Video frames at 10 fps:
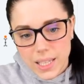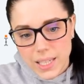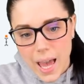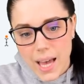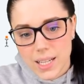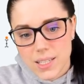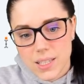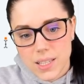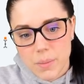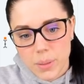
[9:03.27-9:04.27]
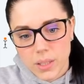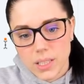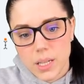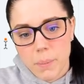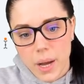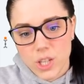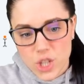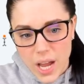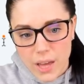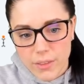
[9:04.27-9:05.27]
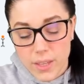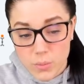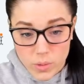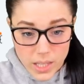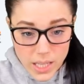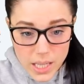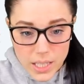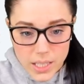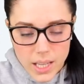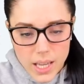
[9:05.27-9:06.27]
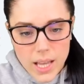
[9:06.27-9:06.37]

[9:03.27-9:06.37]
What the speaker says: Kik added to the ability to buy chat themes with Kin,